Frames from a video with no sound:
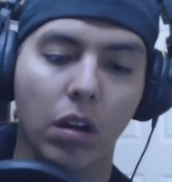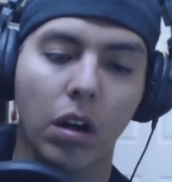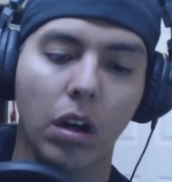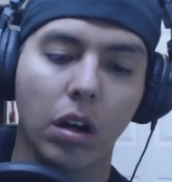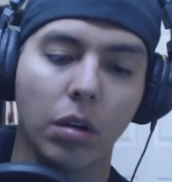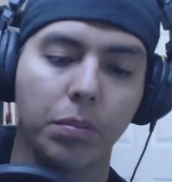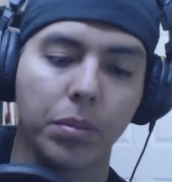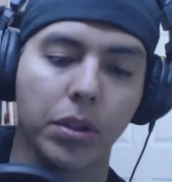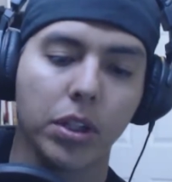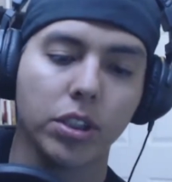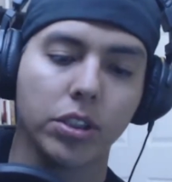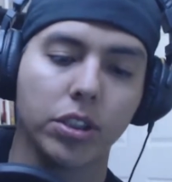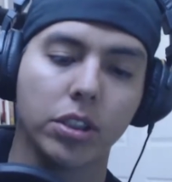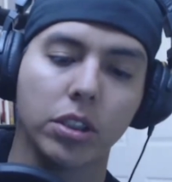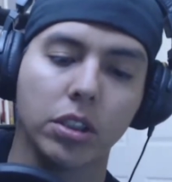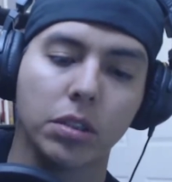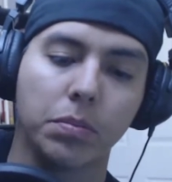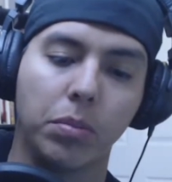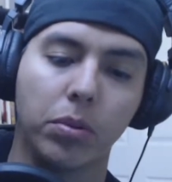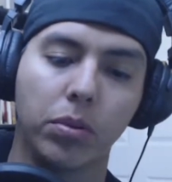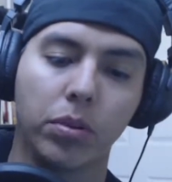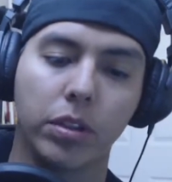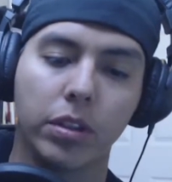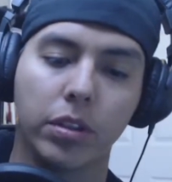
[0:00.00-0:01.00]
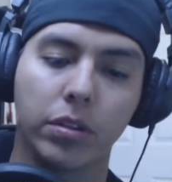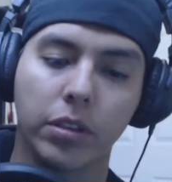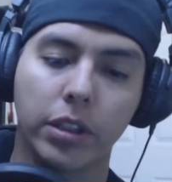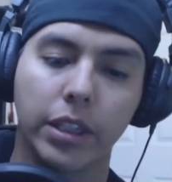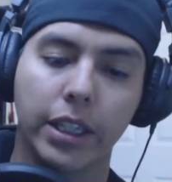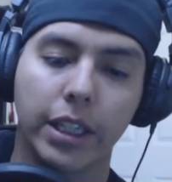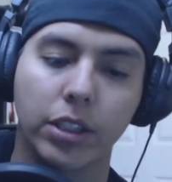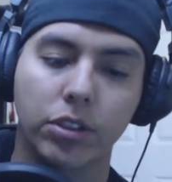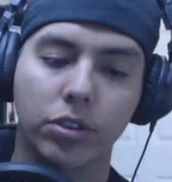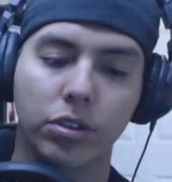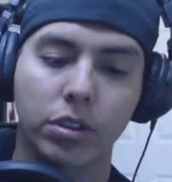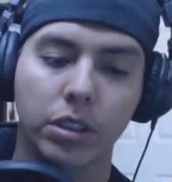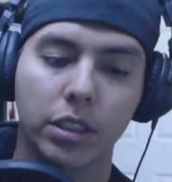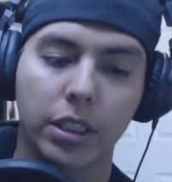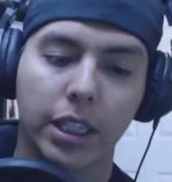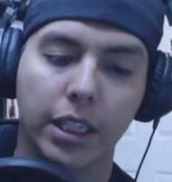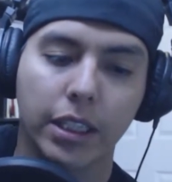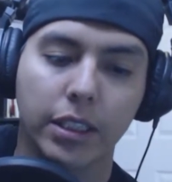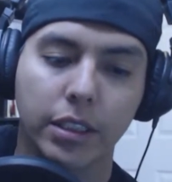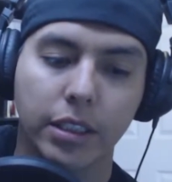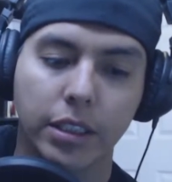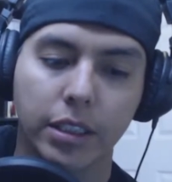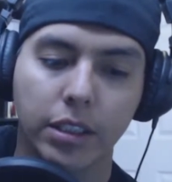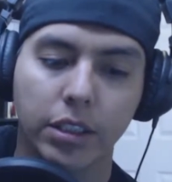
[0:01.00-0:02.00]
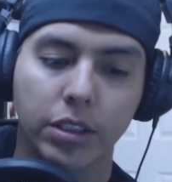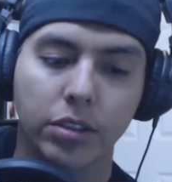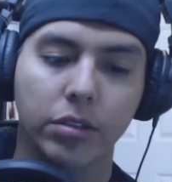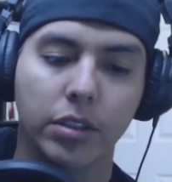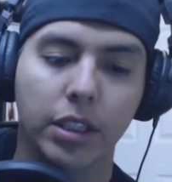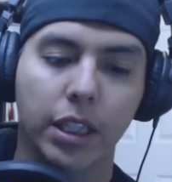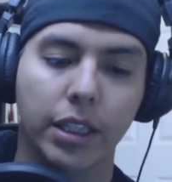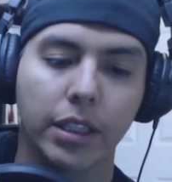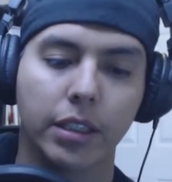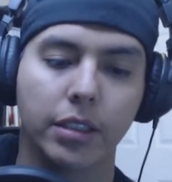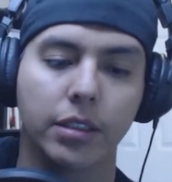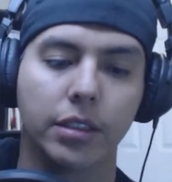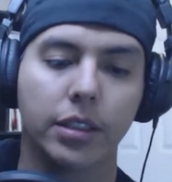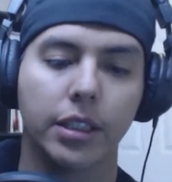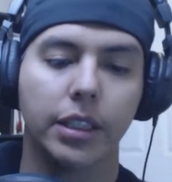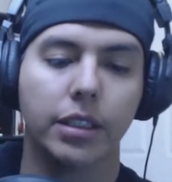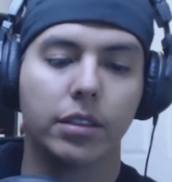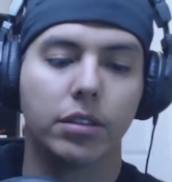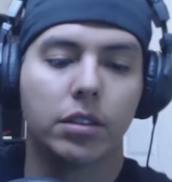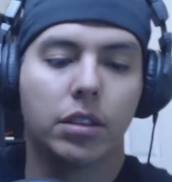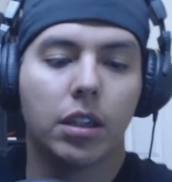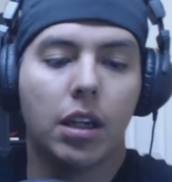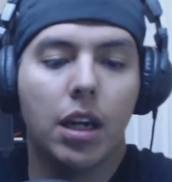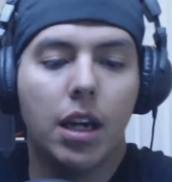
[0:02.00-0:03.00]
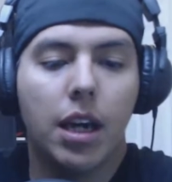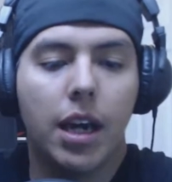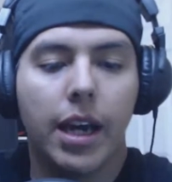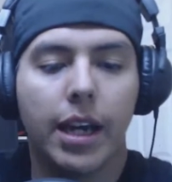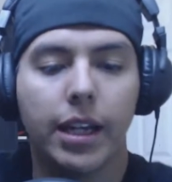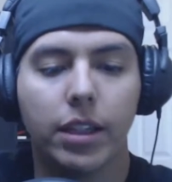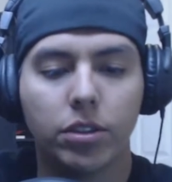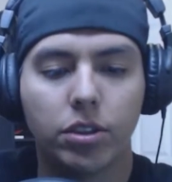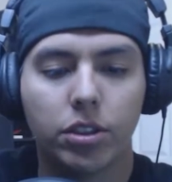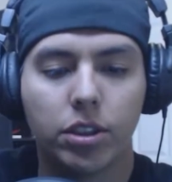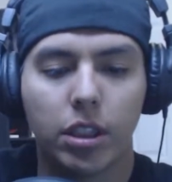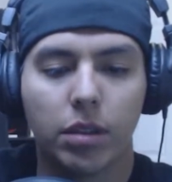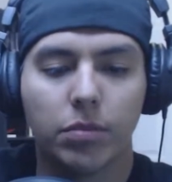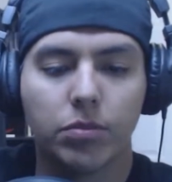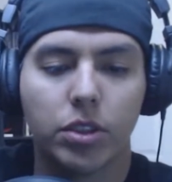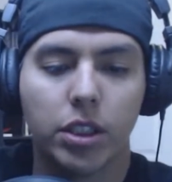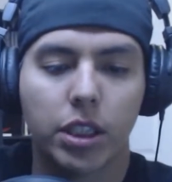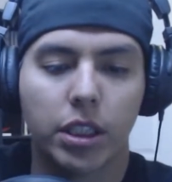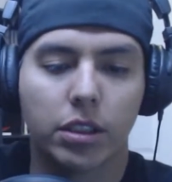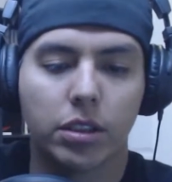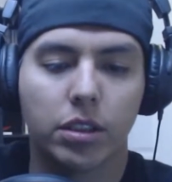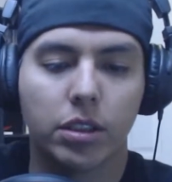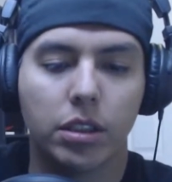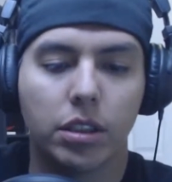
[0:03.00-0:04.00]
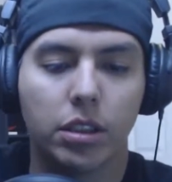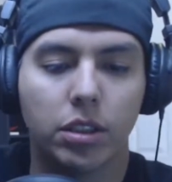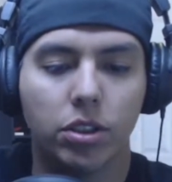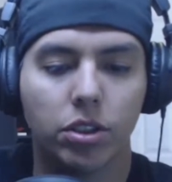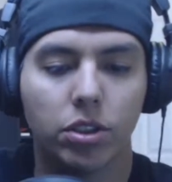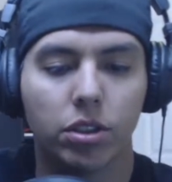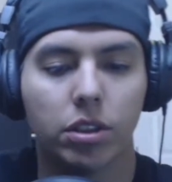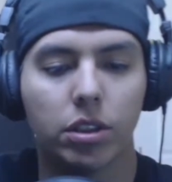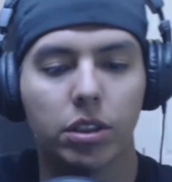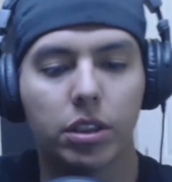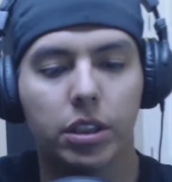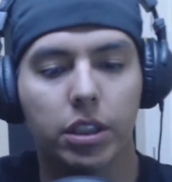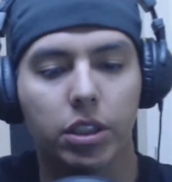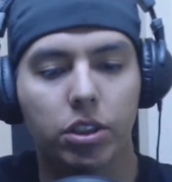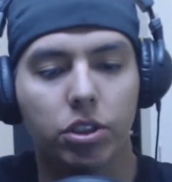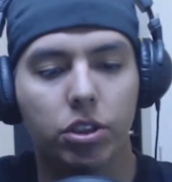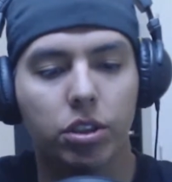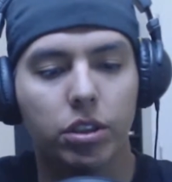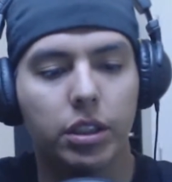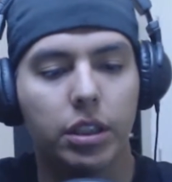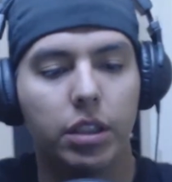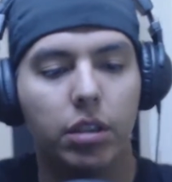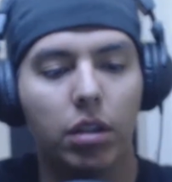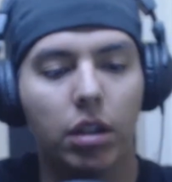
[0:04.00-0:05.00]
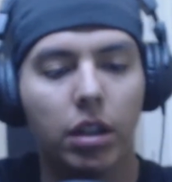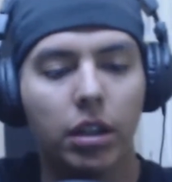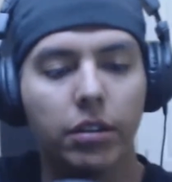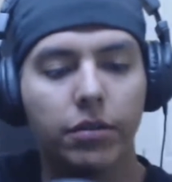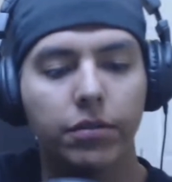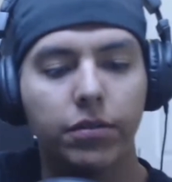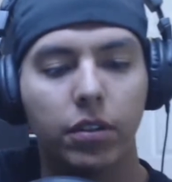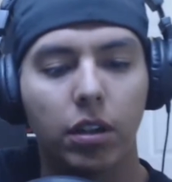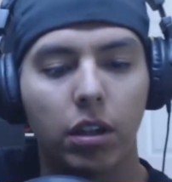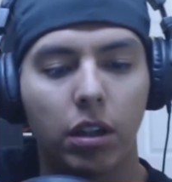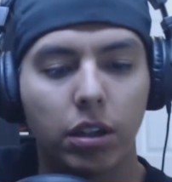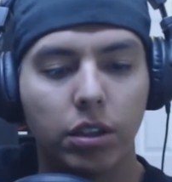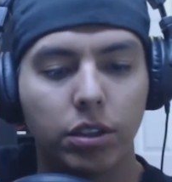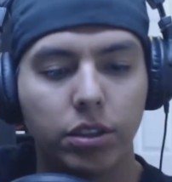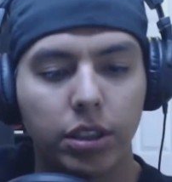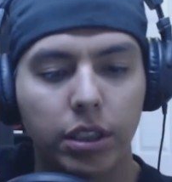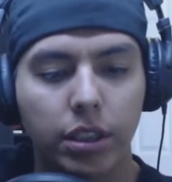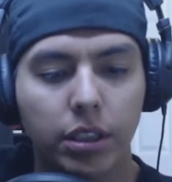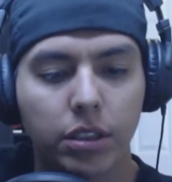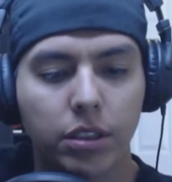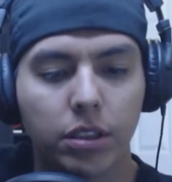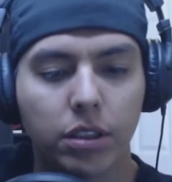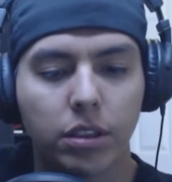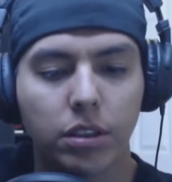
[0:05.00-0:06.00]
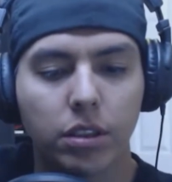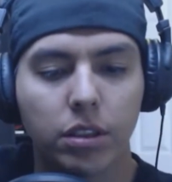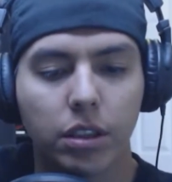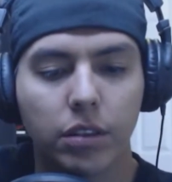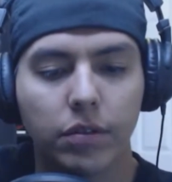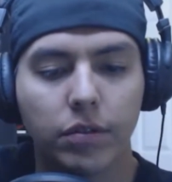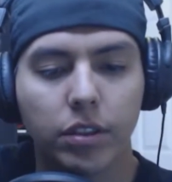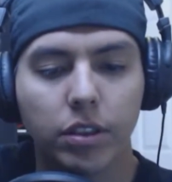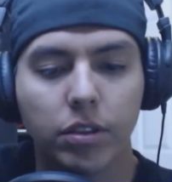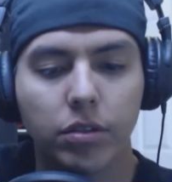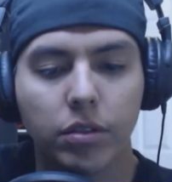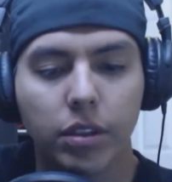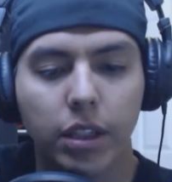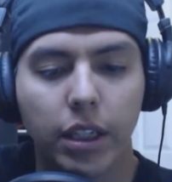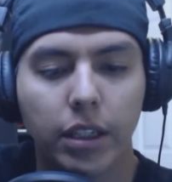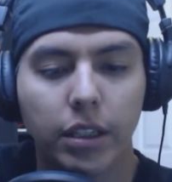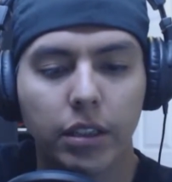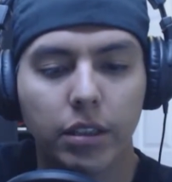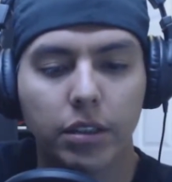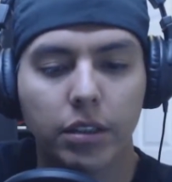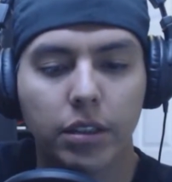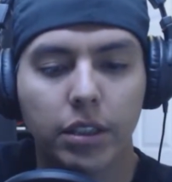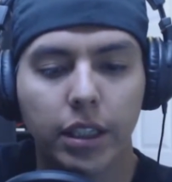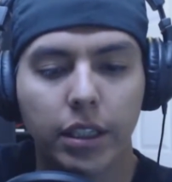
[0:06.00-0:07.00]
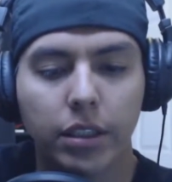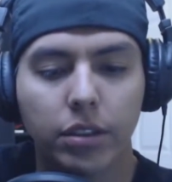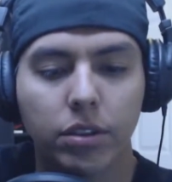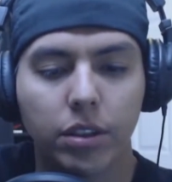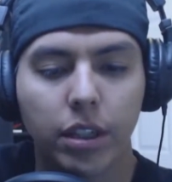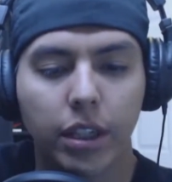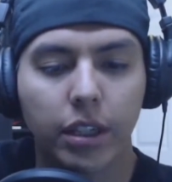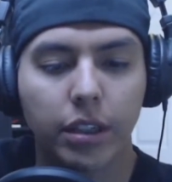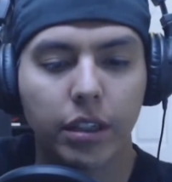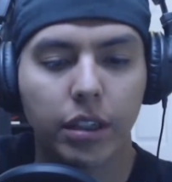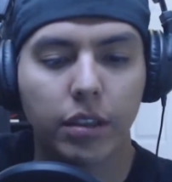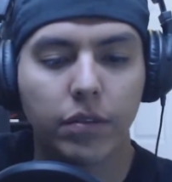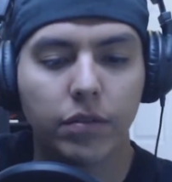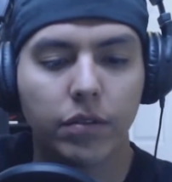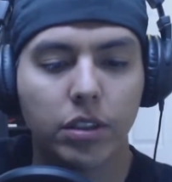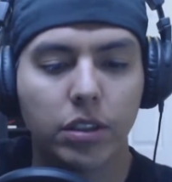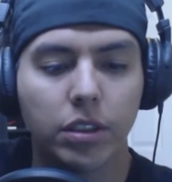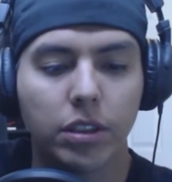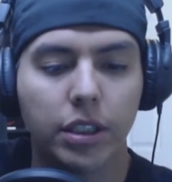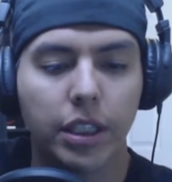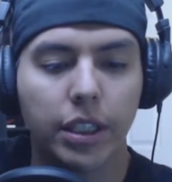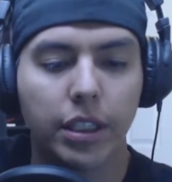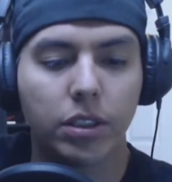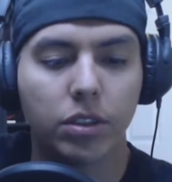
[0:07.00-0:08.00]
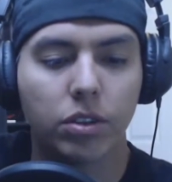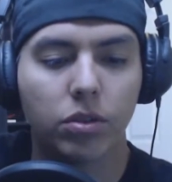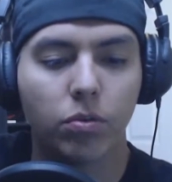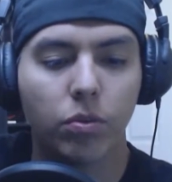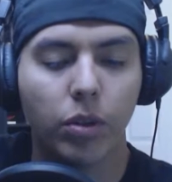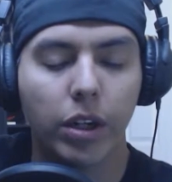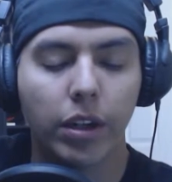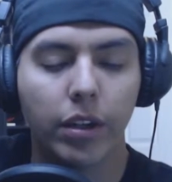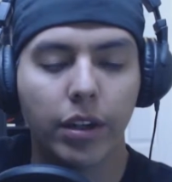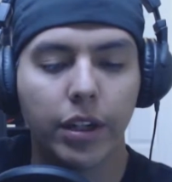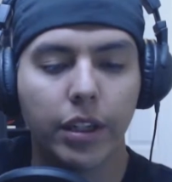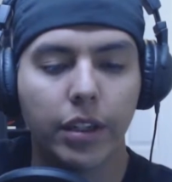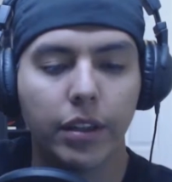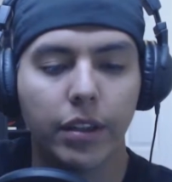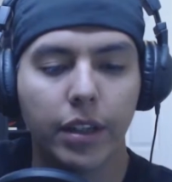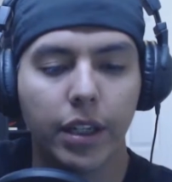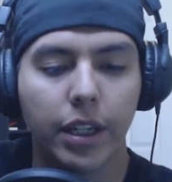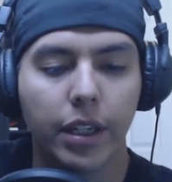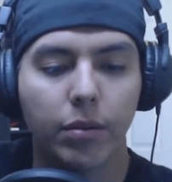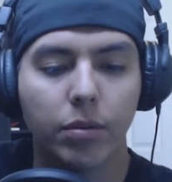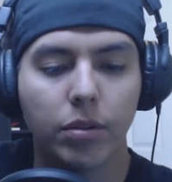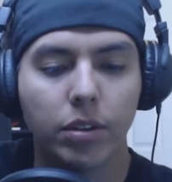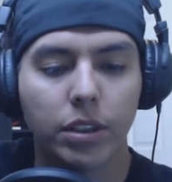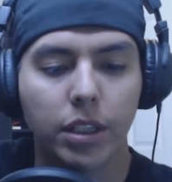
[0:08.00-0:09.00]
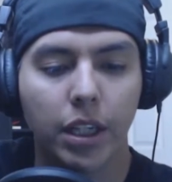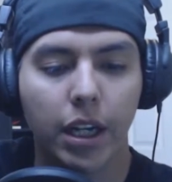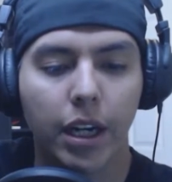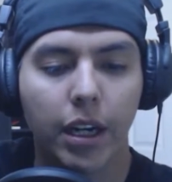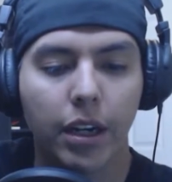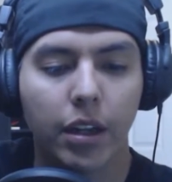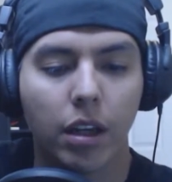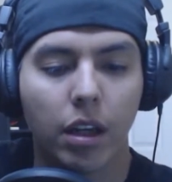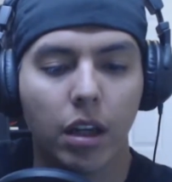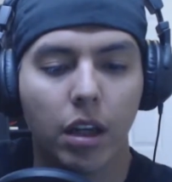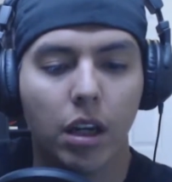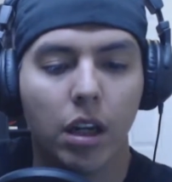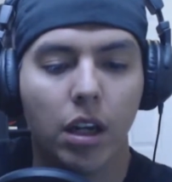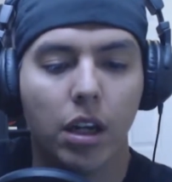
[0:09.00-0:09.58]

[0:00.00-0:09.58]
All persons born or naturalized in the United States and subject to the jurisdiction thereof are citizens of the United States and of the states wherein they reside.